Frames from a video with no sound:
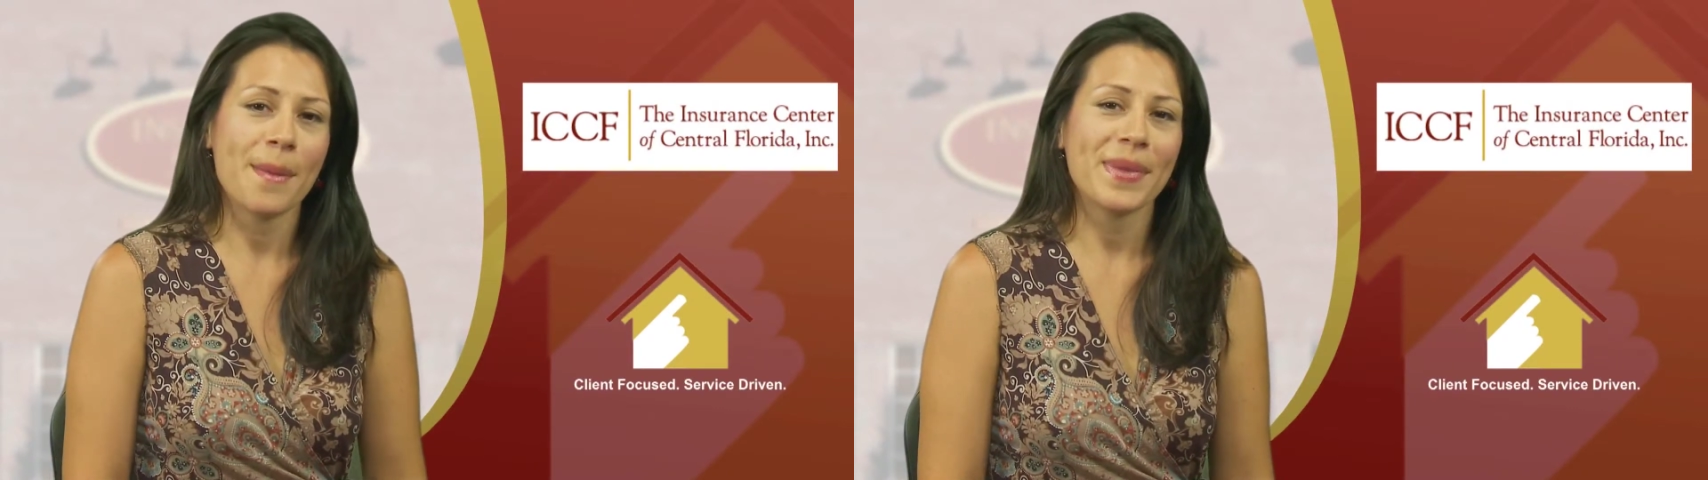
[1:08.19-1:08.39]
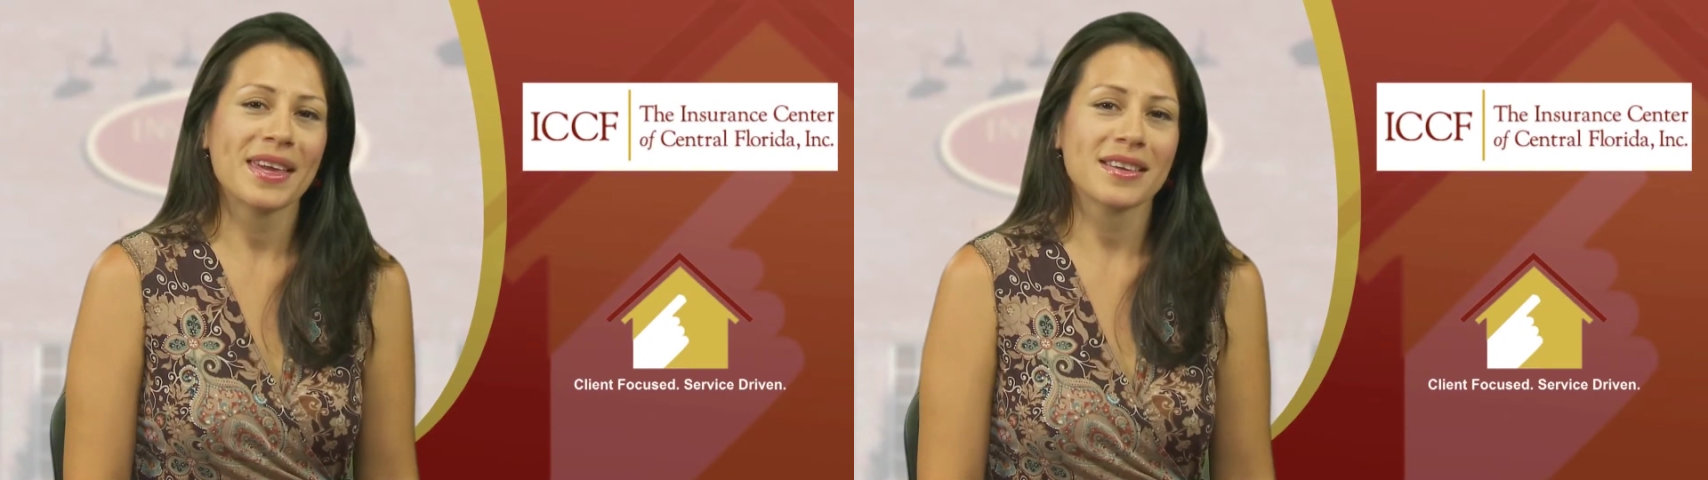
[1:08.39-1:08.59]

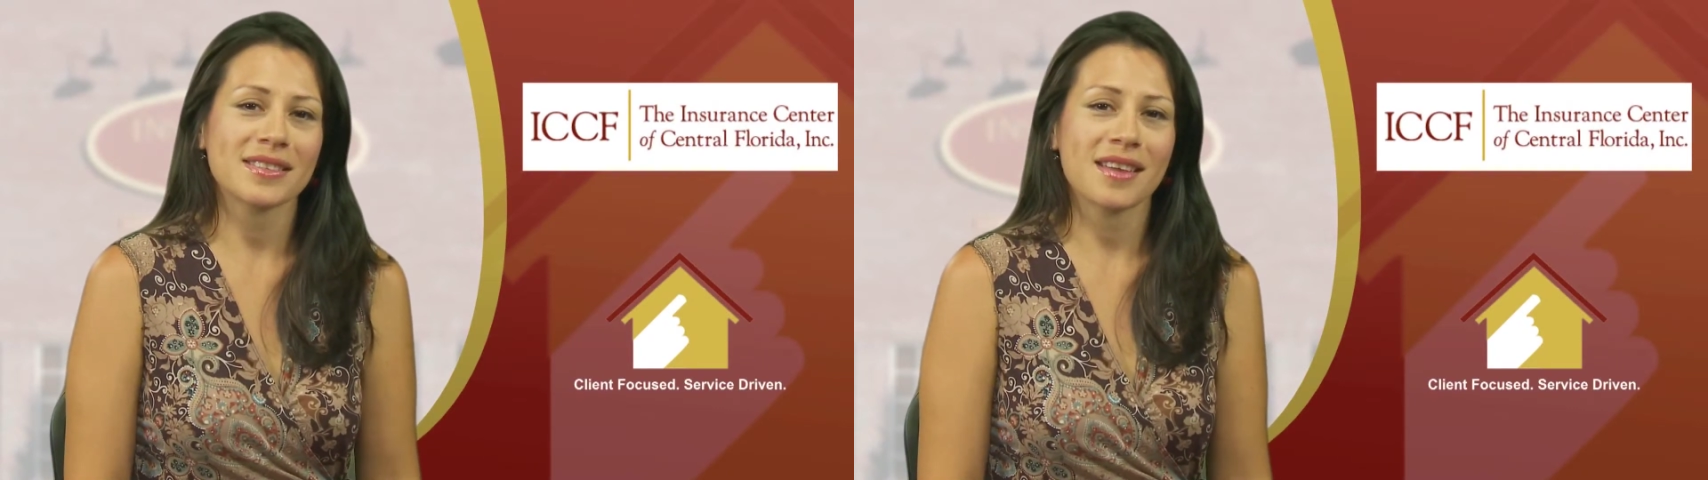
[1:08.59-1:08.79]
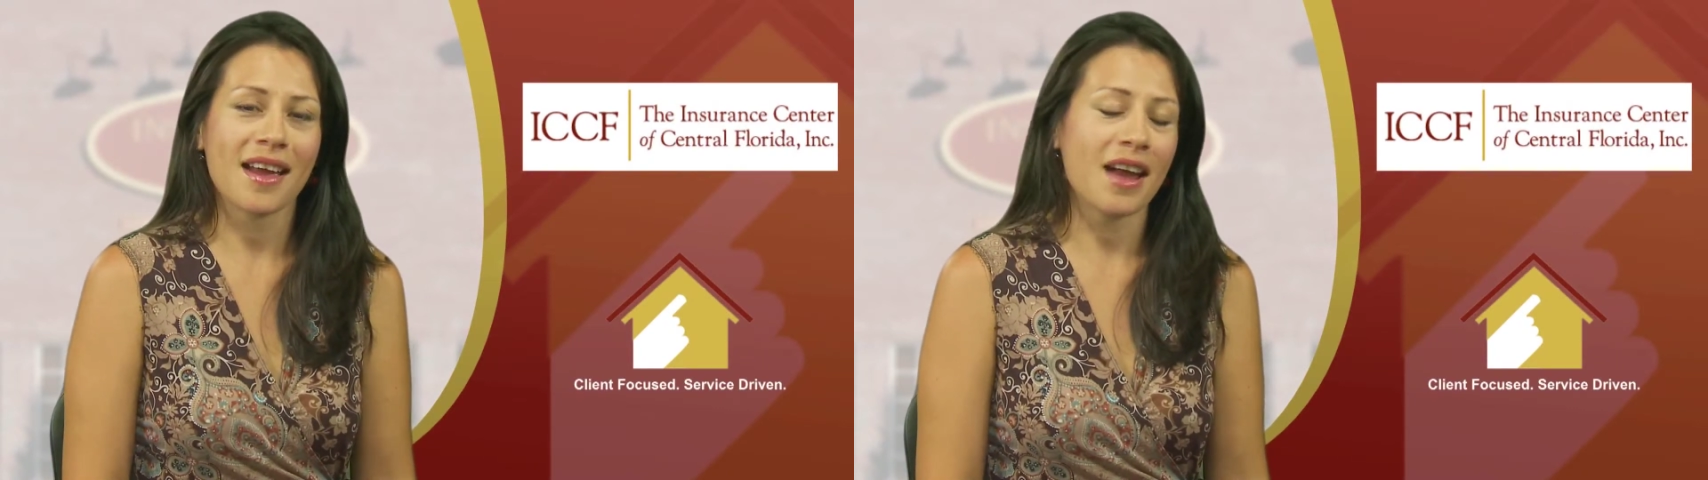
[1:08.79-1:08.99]

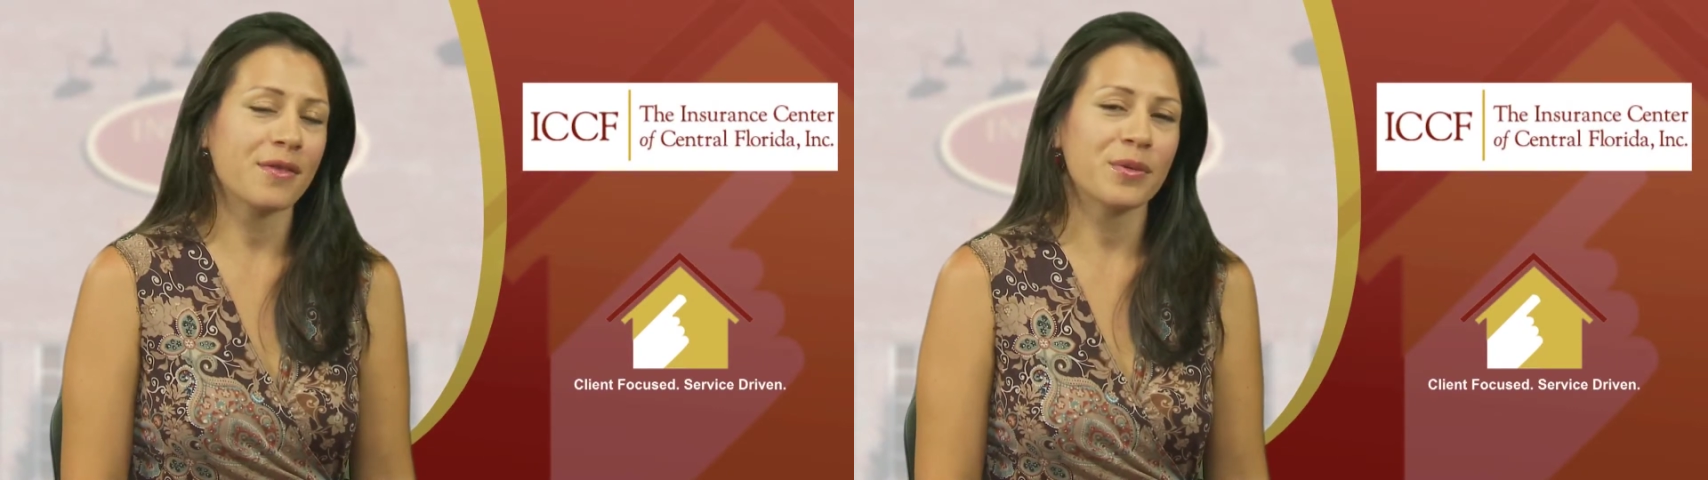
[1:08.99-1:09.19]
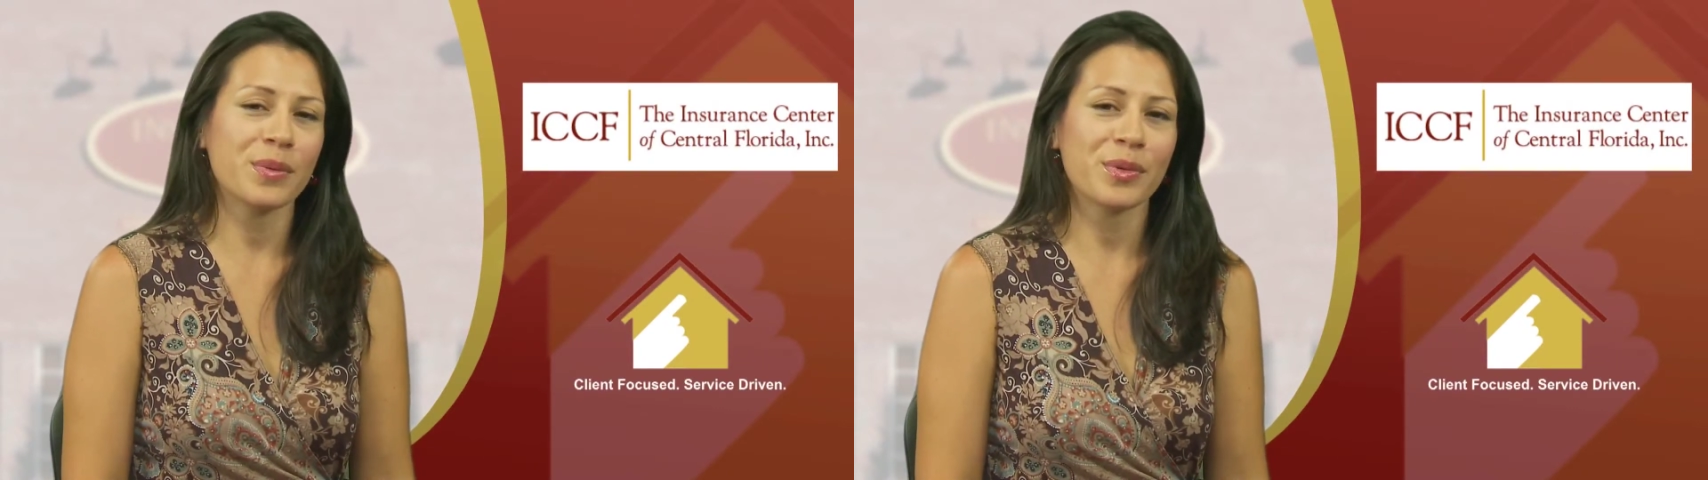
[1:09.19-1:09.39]
because not
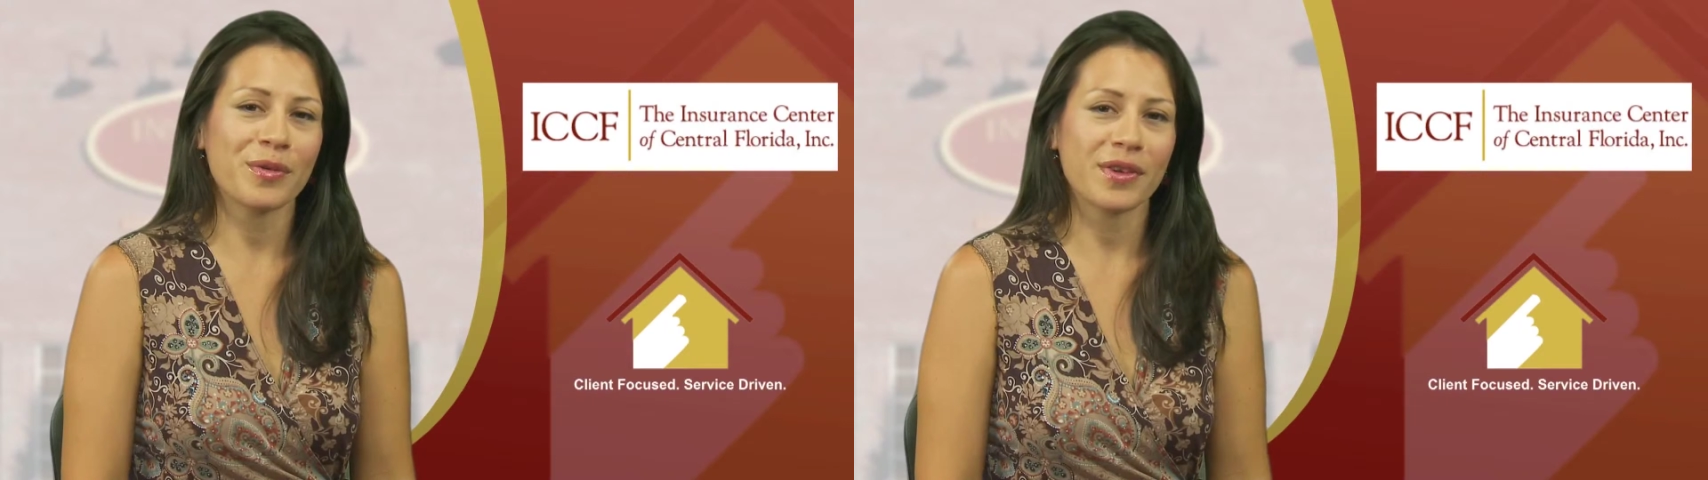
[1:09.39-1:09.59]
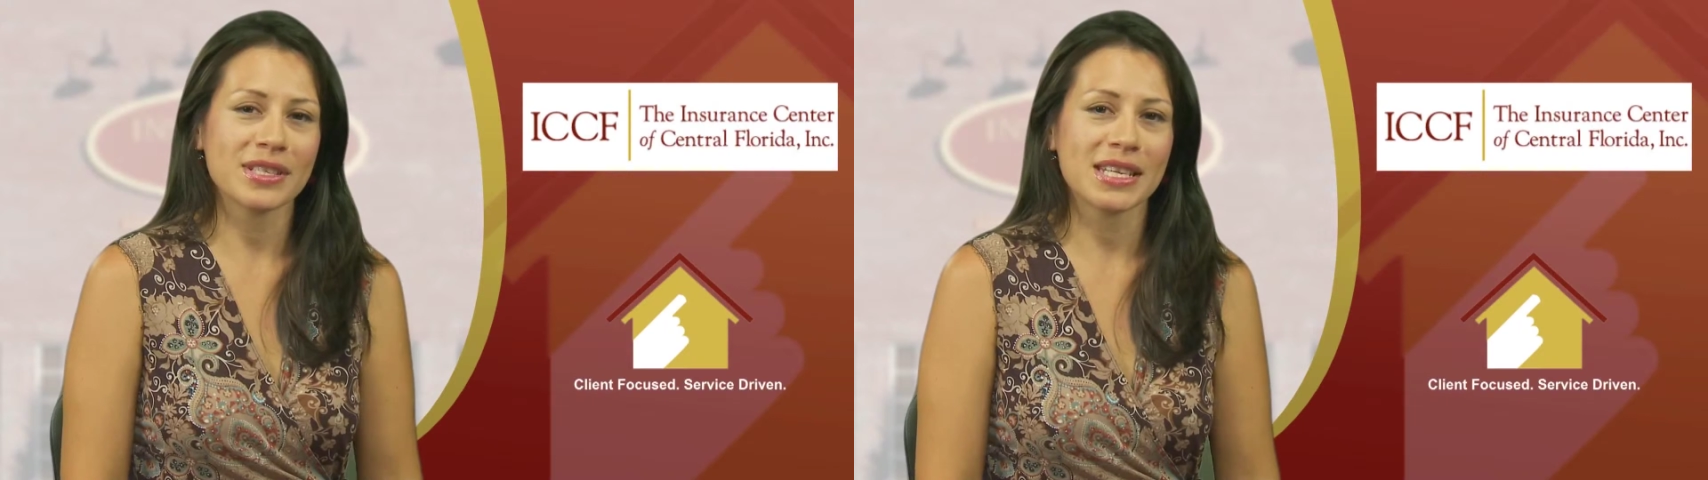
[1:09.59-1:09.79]
everyone
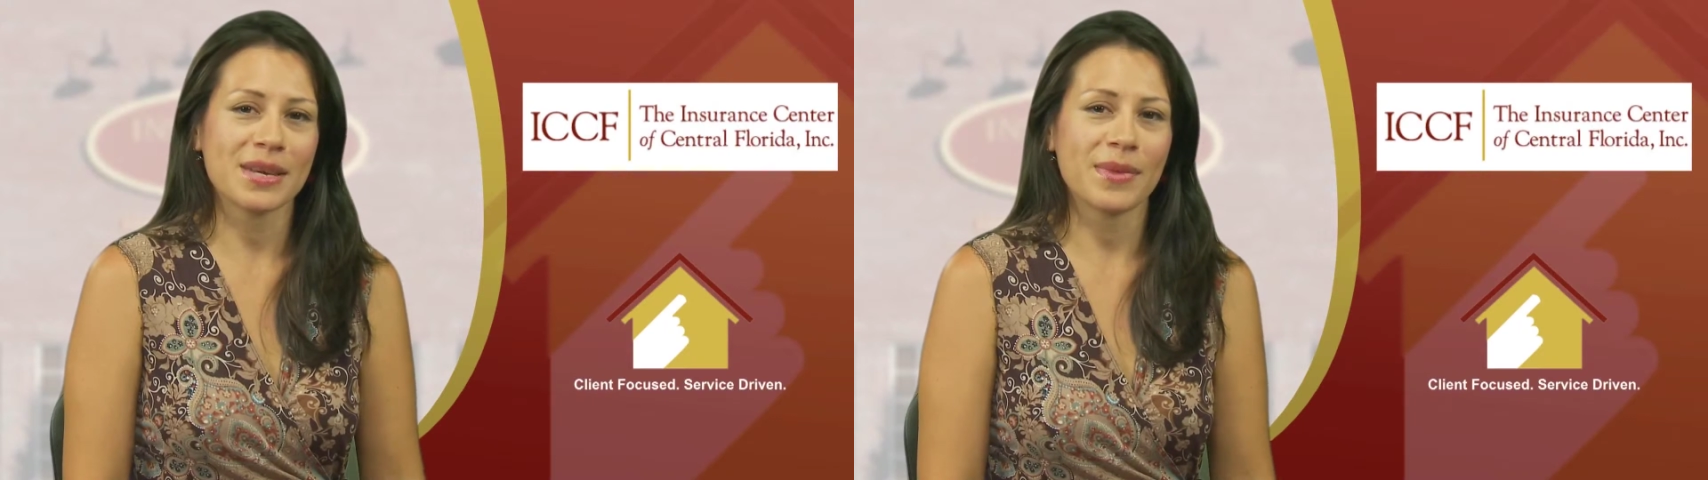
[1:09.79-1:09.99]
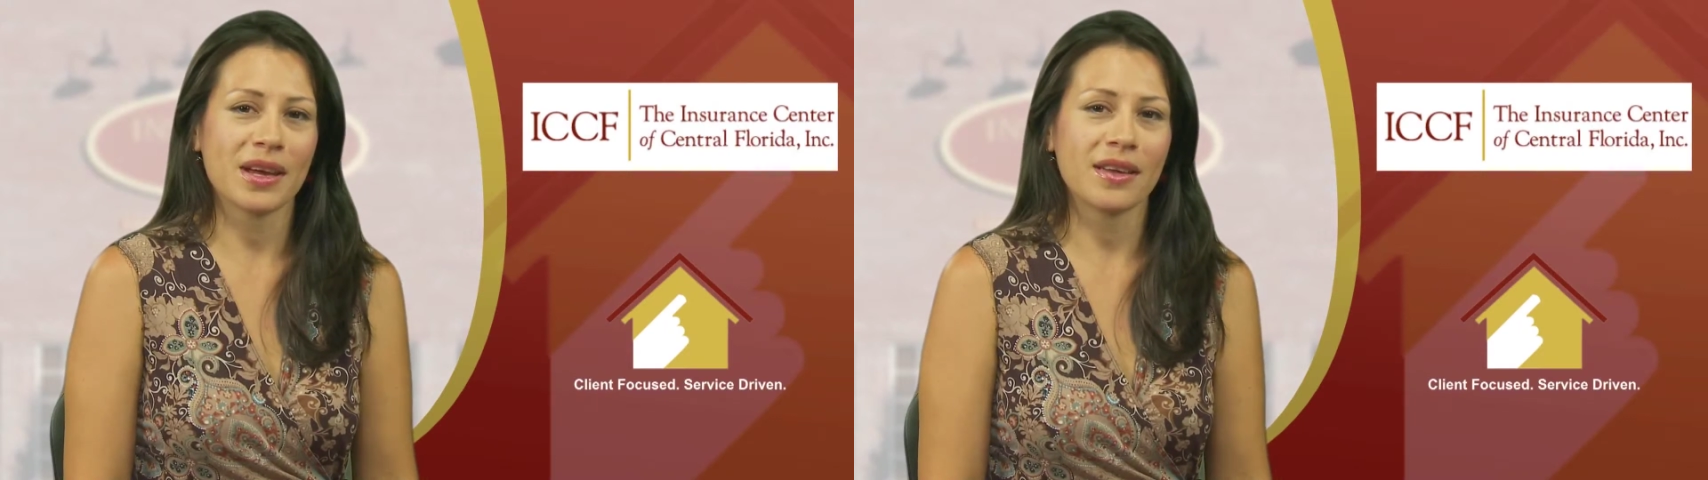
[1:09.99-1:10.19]
prefers
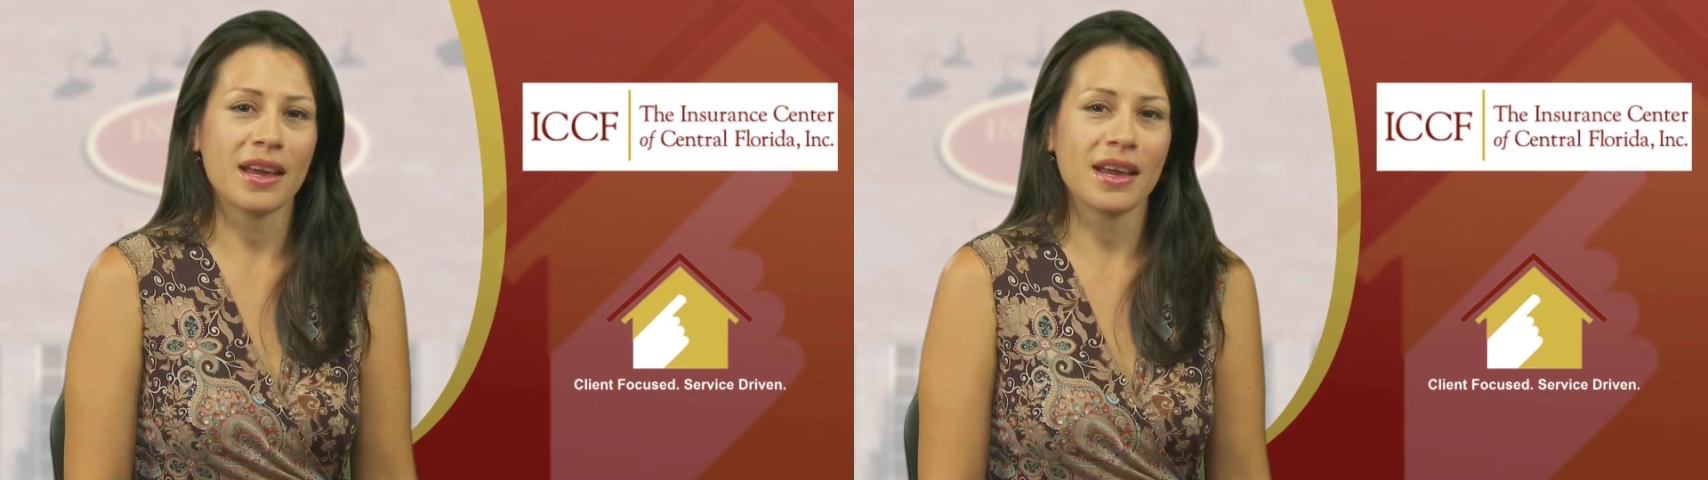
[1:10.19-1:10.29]
email